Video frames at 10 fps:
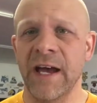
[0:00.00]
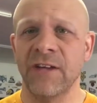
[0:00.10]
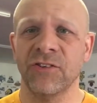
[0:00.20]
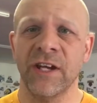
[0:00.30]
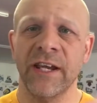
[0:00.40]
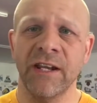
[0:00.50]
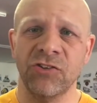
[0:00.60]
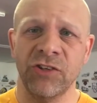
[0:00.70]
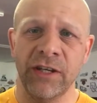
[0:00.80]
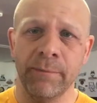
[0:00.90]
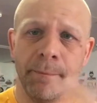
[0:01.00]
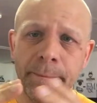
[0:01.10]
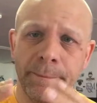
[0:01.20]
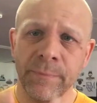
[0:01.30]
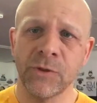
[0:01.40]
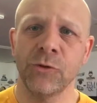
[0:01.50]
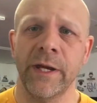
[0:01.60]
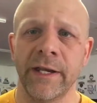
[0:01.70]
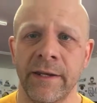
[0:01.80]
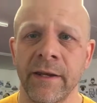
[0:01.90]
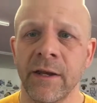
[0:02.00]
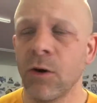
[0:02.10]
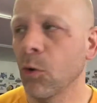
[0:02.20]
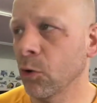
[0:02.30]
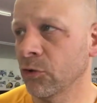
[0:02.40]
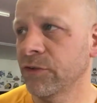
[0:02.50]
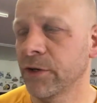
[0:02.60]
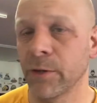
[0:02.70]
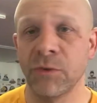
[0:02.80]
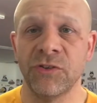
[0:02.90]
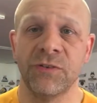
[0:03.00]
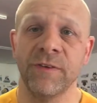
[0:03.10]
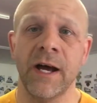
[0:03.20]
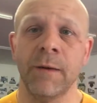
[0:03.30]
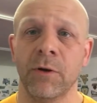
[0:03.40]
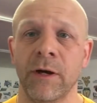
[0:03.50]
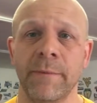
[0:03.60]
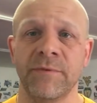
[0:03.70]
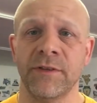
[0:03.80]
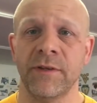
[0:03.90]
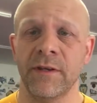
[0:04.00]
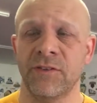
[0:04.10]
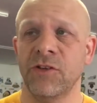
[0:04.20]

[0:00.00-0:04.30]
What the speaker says: fashion, and then she created Orange Theory, which is phenomenal. It's